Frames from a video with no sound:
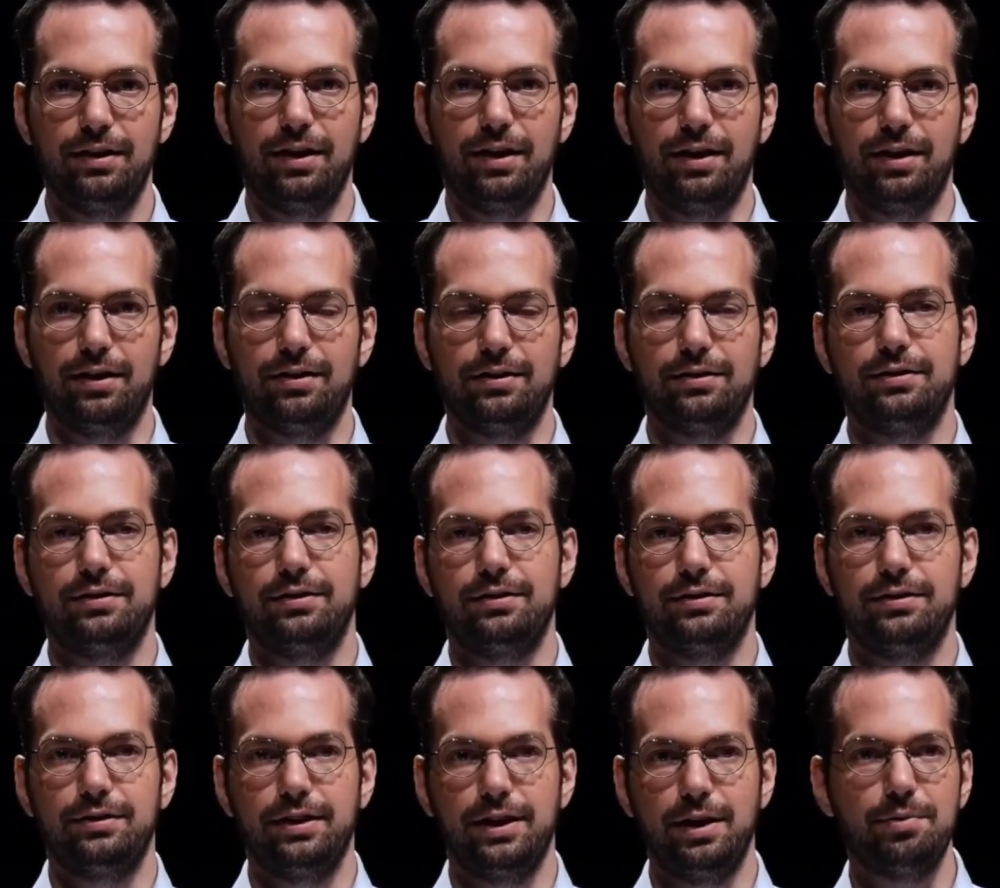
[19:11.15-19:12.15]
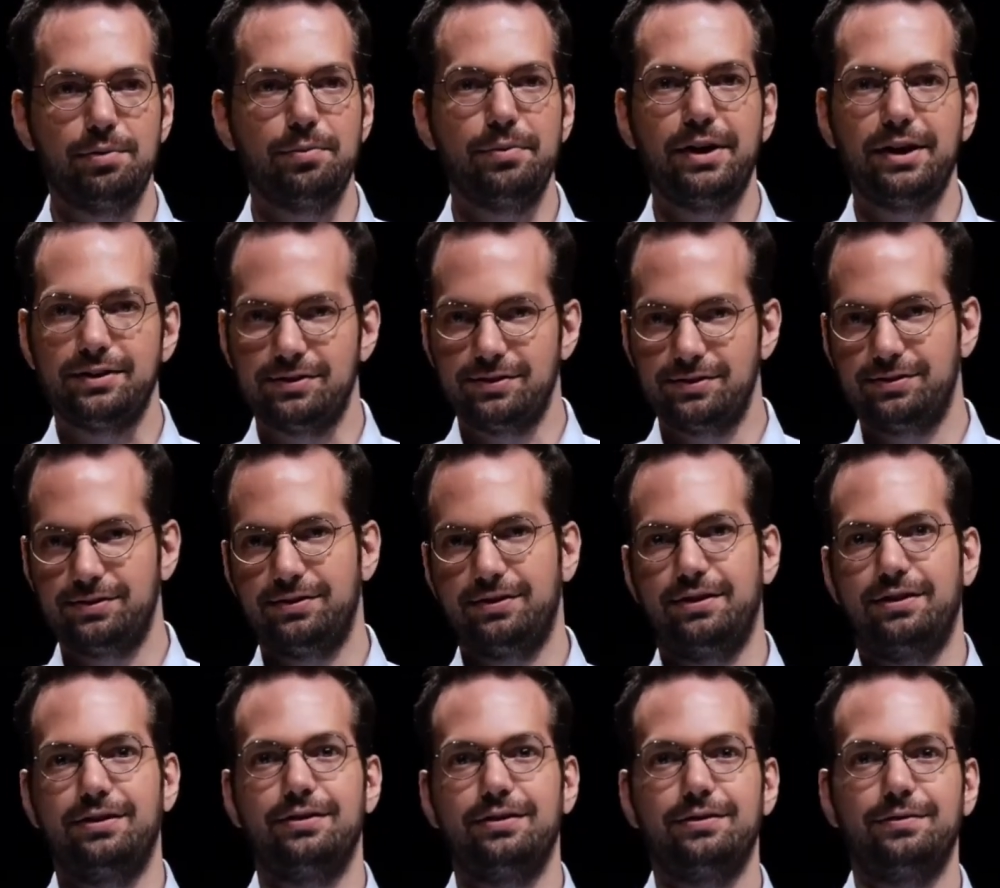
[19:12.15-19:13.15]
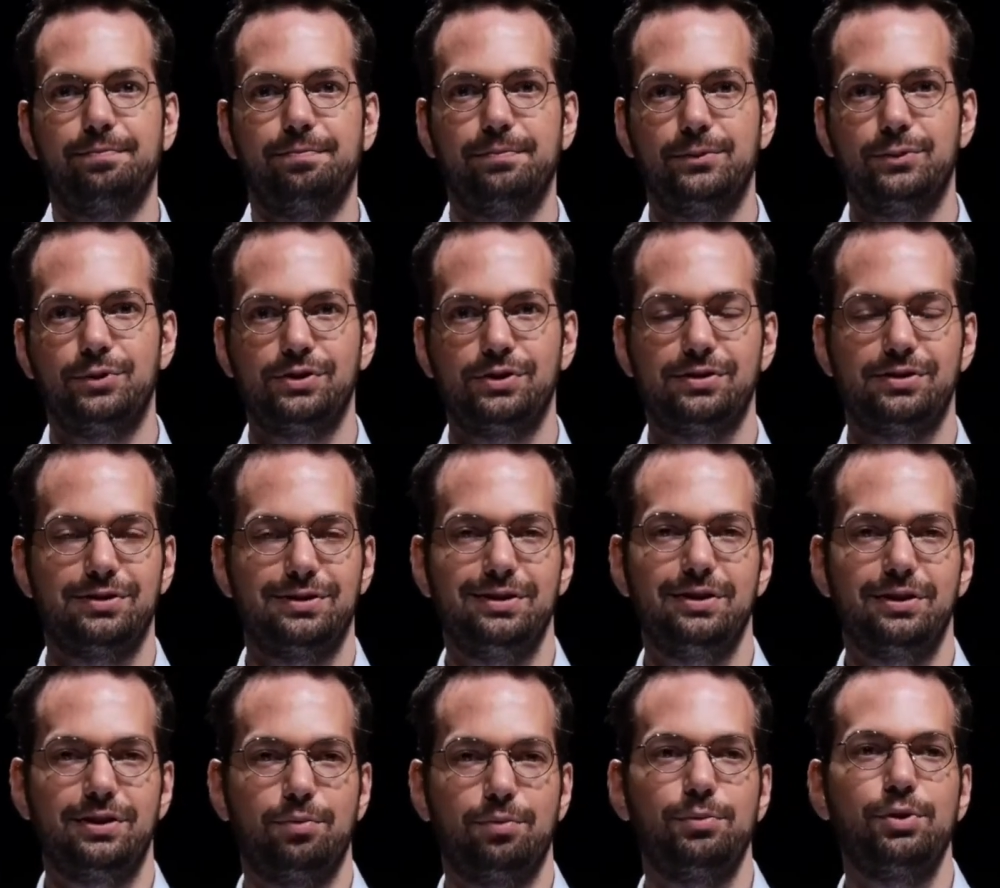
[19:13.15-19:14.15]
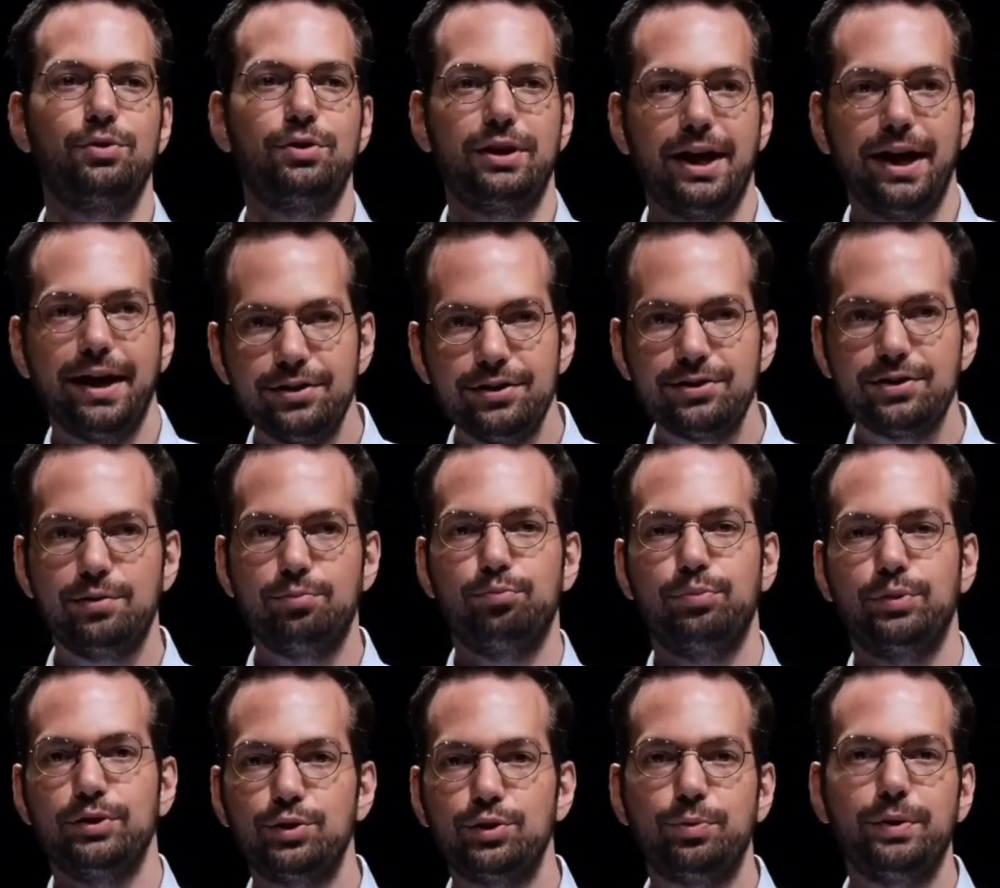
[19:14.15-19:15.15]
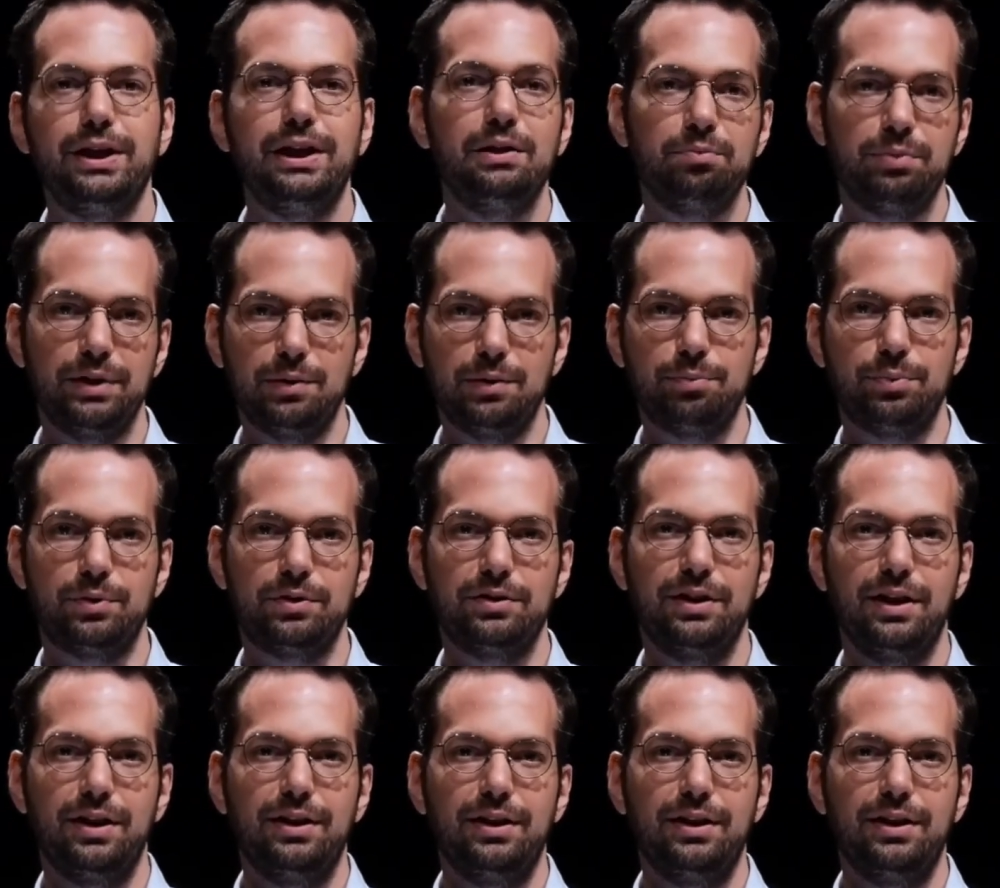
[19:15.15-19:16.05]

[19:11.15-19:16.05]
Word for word: uh, M M S, uh, just communication between people.